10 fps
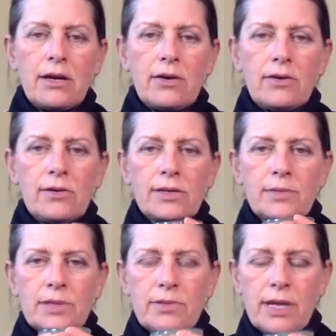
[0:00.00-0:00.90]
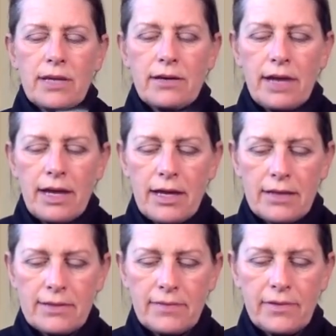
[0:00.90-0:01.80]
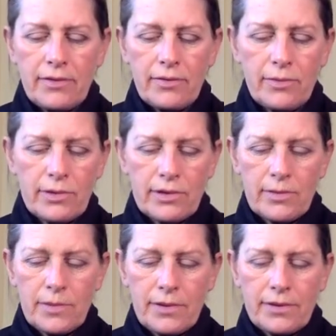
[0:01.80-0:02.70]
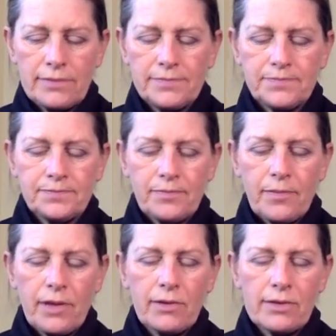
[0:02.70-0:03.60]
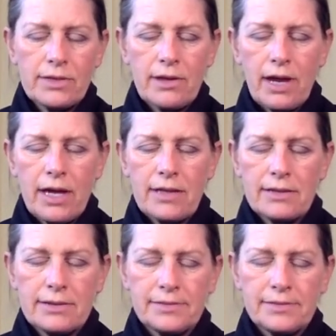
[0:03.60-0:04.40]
Hold it between your hands, feel the warmth. Close your eyes